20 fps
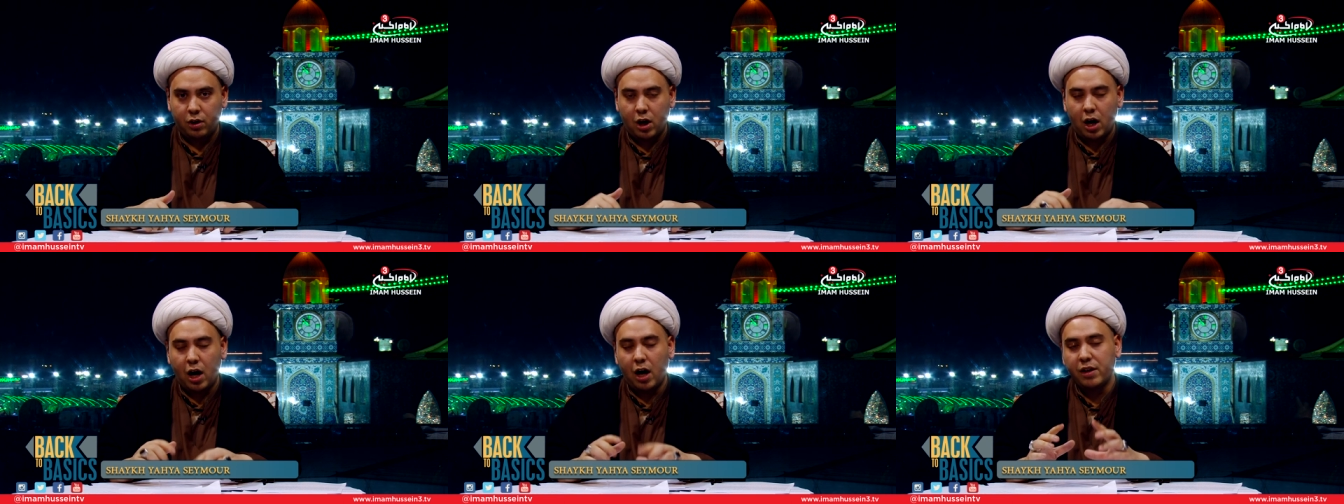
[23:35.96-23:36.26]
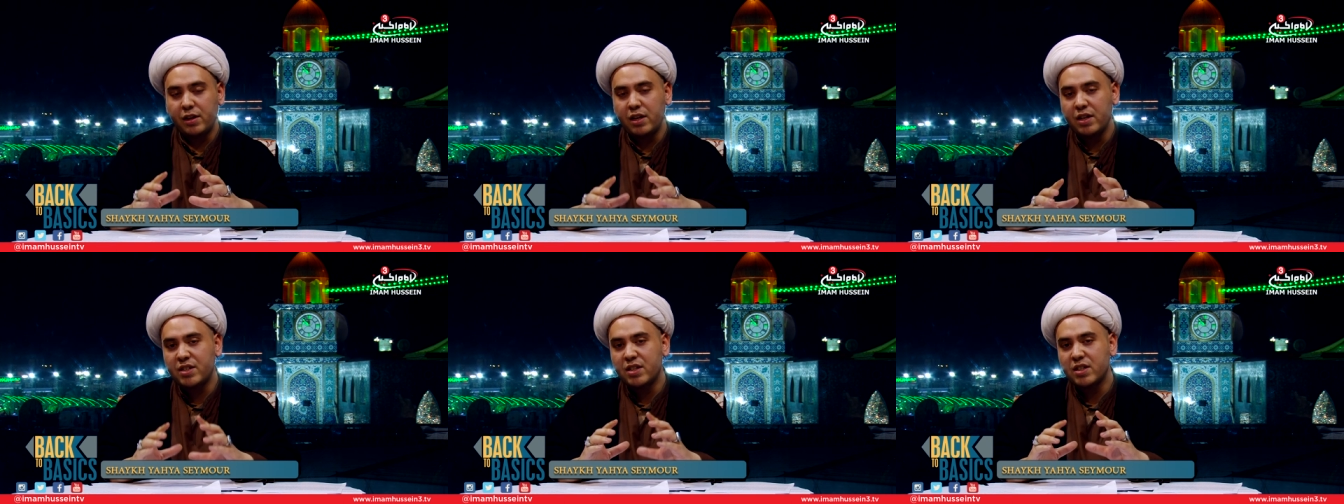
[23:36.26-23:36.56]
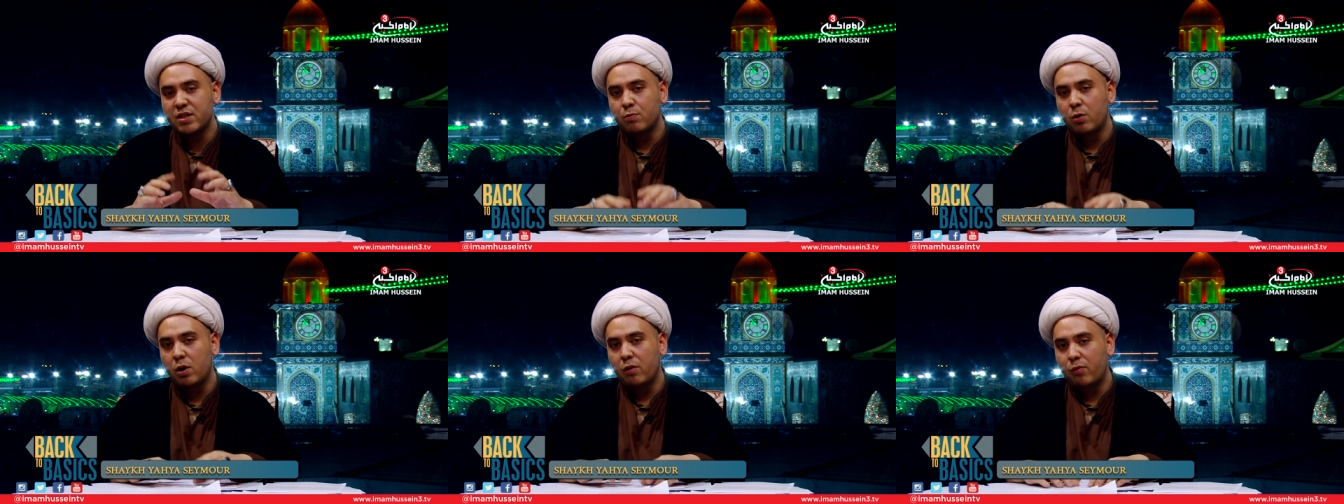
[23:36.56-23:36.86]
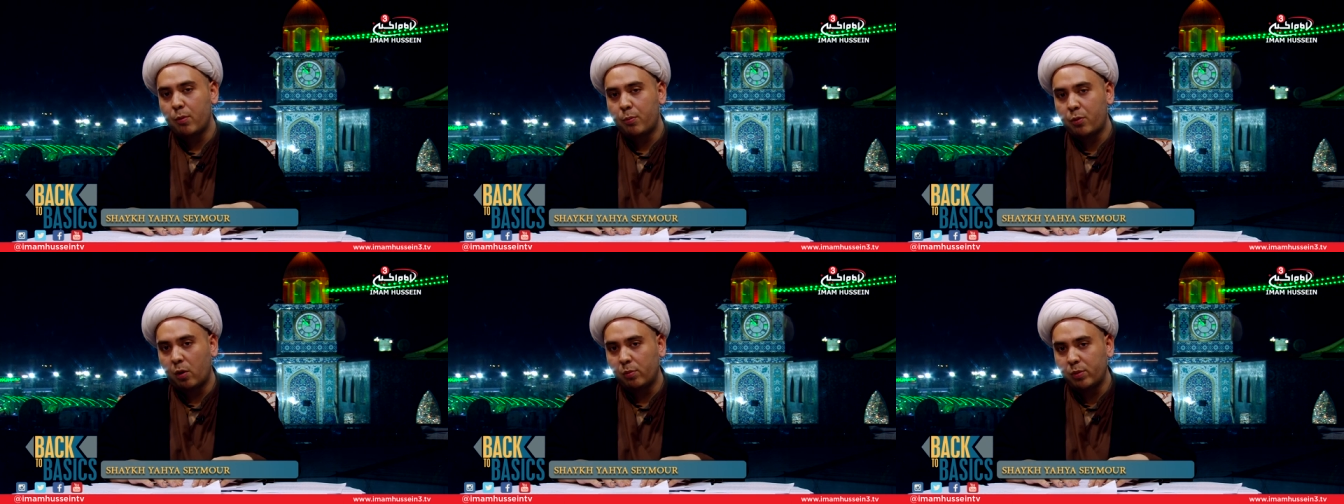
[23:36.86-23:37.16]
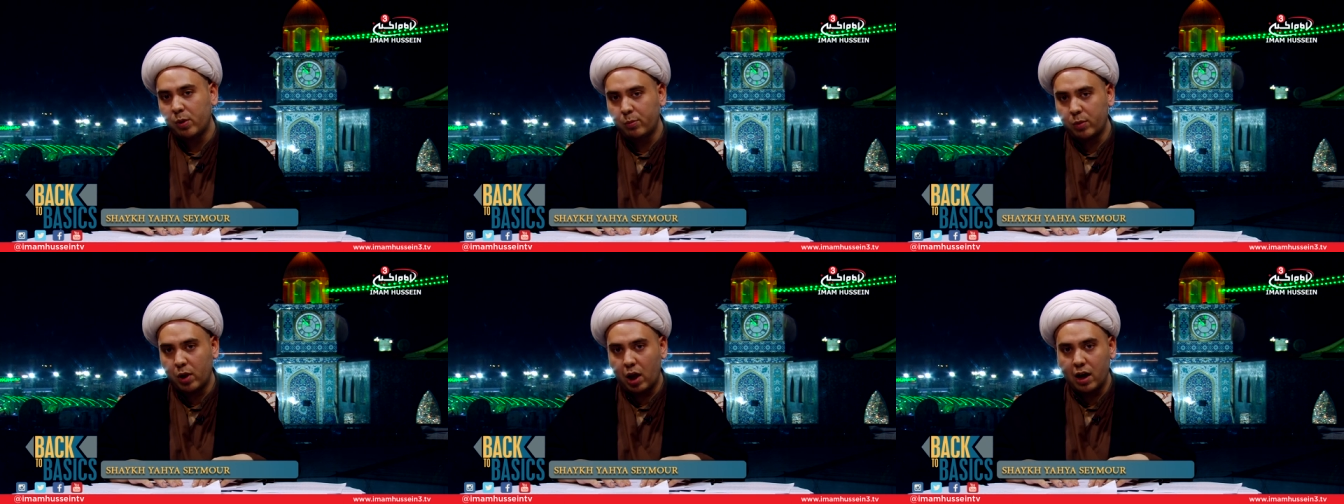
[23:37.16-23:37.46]
And this is where the
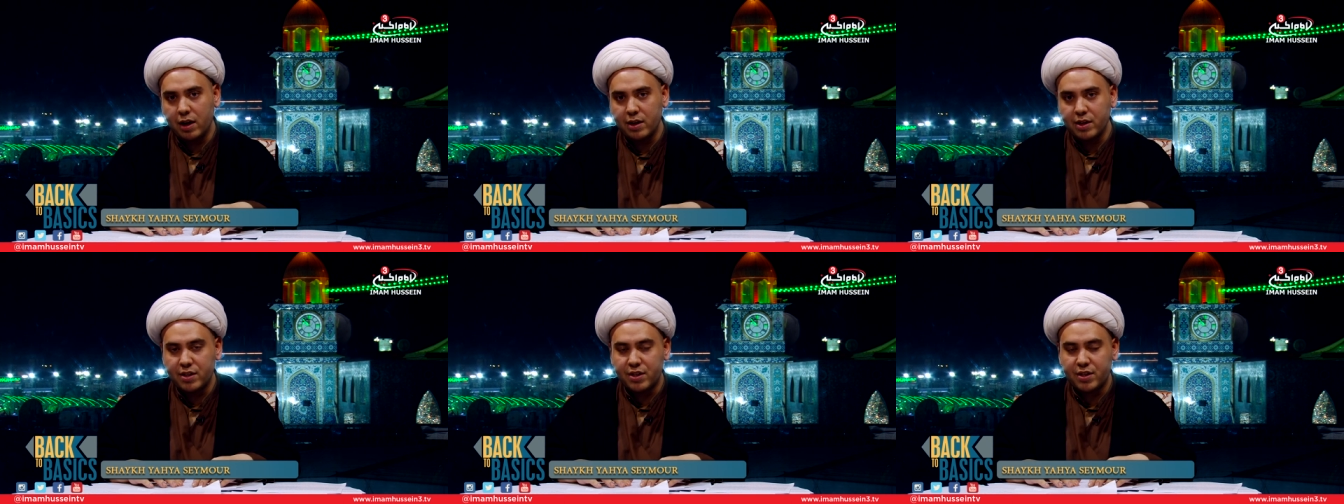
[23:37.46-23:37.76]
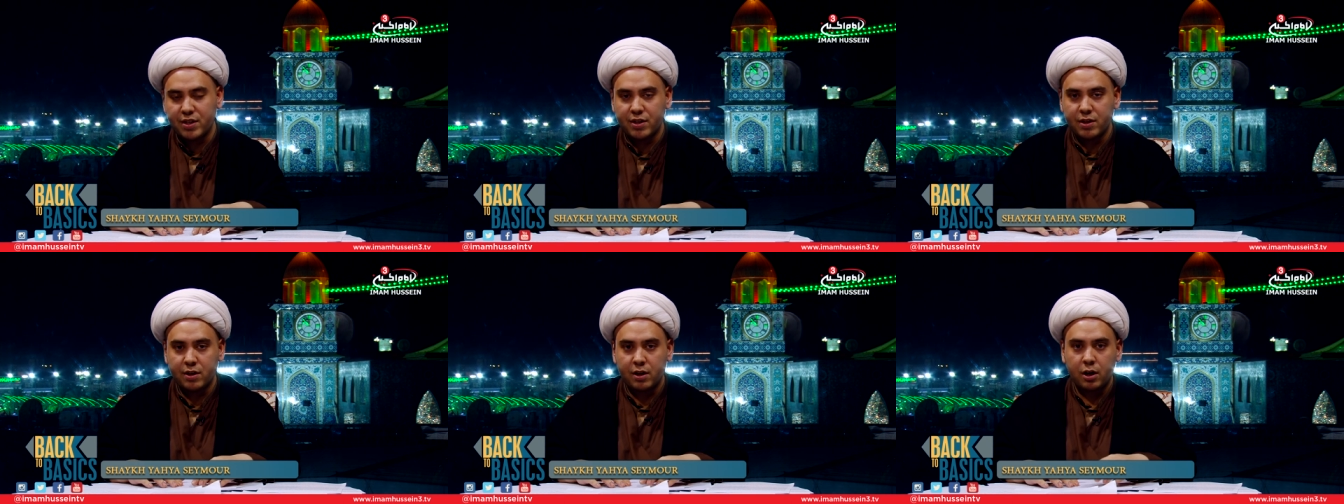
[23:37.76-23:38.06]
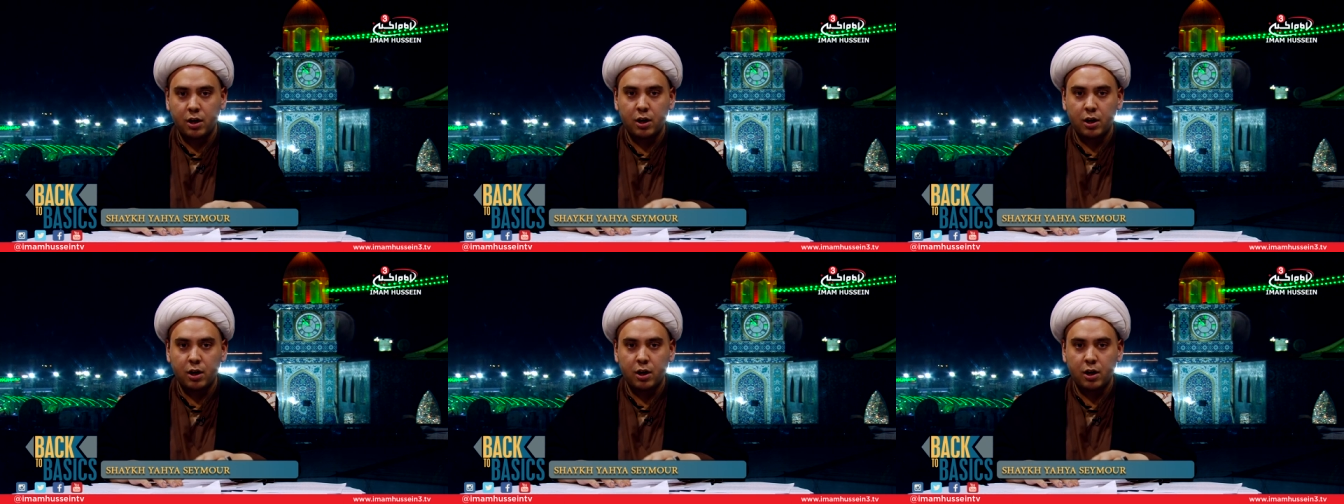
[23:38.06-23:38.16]
problem lies.